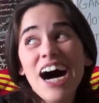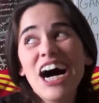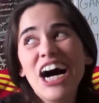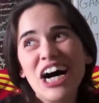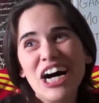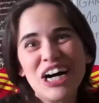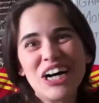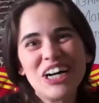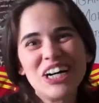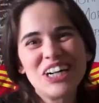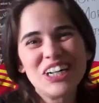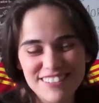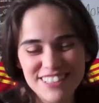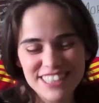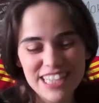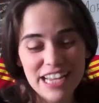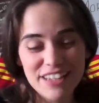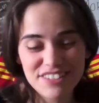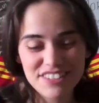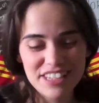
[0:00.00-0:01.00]
I,
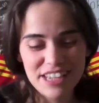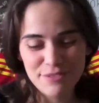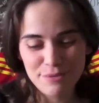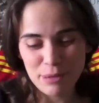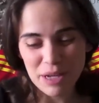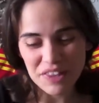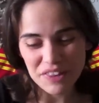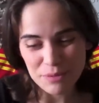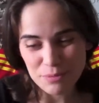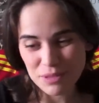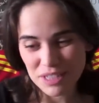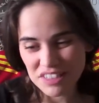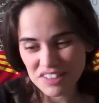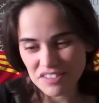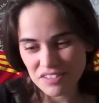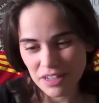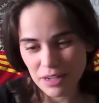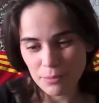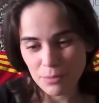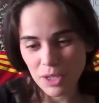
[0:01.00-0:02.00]
I bought them
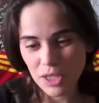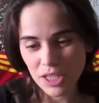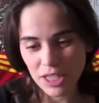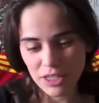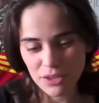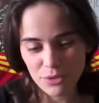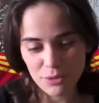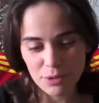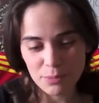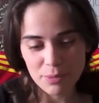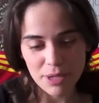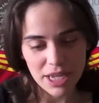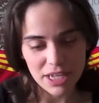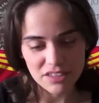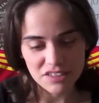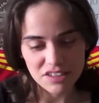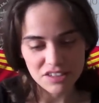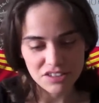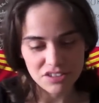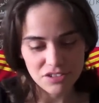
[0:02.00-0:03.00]
yesterday. I bought like three
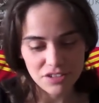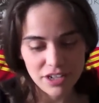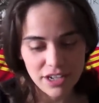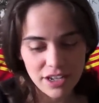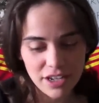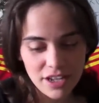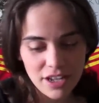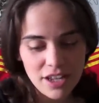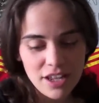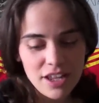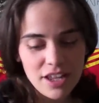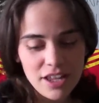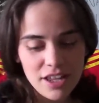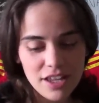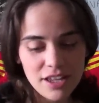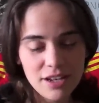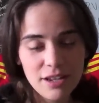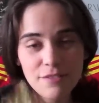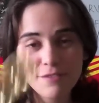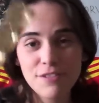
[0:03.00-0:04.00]
packs yesterday,
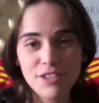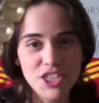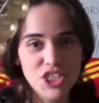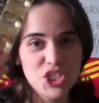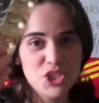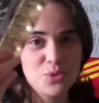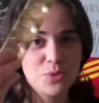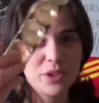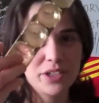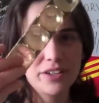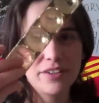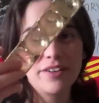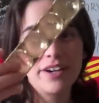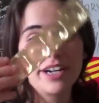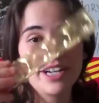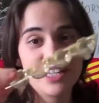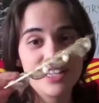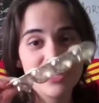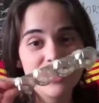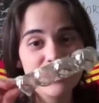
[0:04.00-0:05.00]
and I finished one
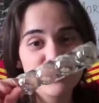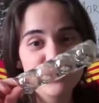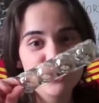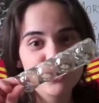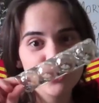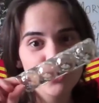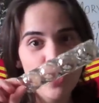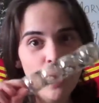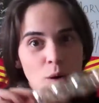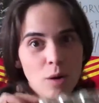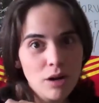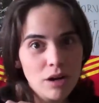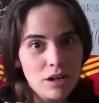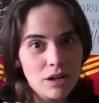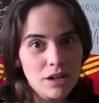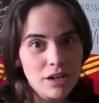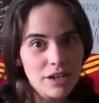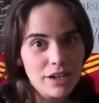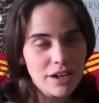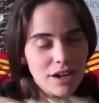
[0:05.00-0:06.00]
already. They're so good.
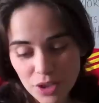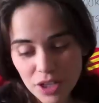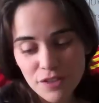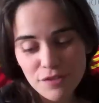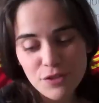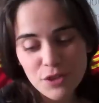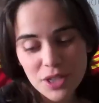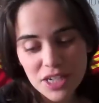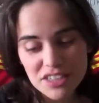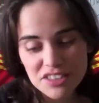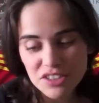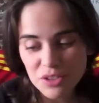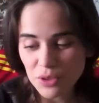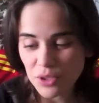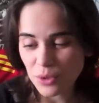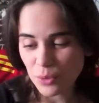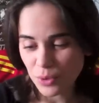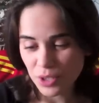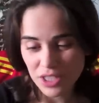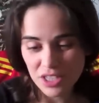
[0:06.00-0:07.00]
If you guys don't
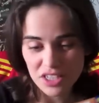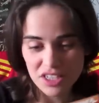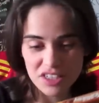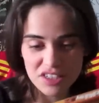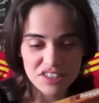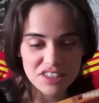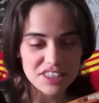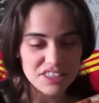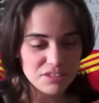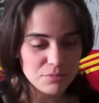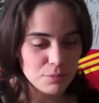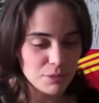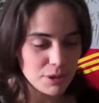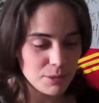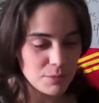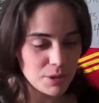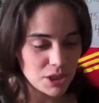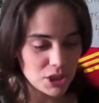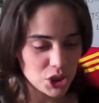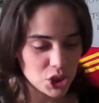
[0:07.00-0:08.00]
know what it is, it's pretty
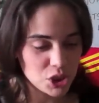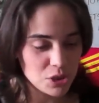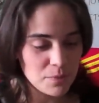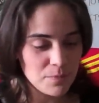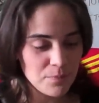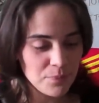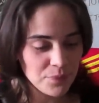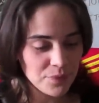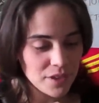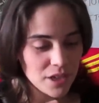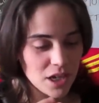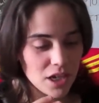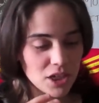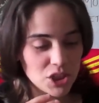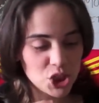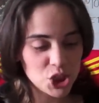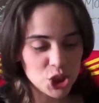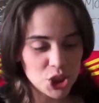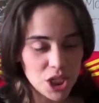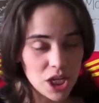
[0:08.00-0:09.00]
much a
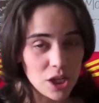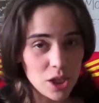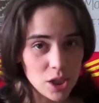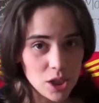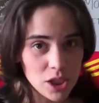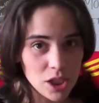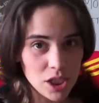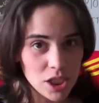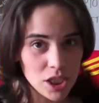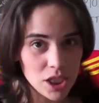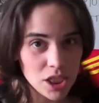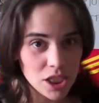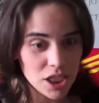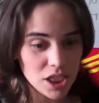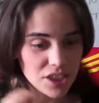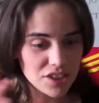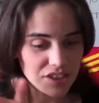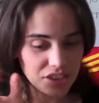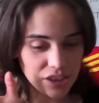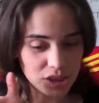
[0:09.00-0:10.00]
shell.
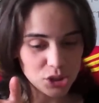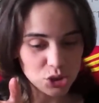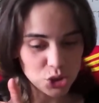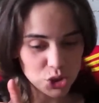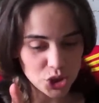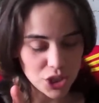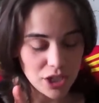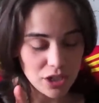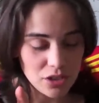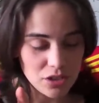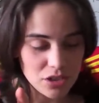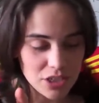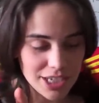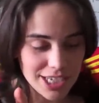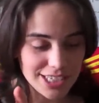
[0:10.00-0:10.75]
It's a little shell.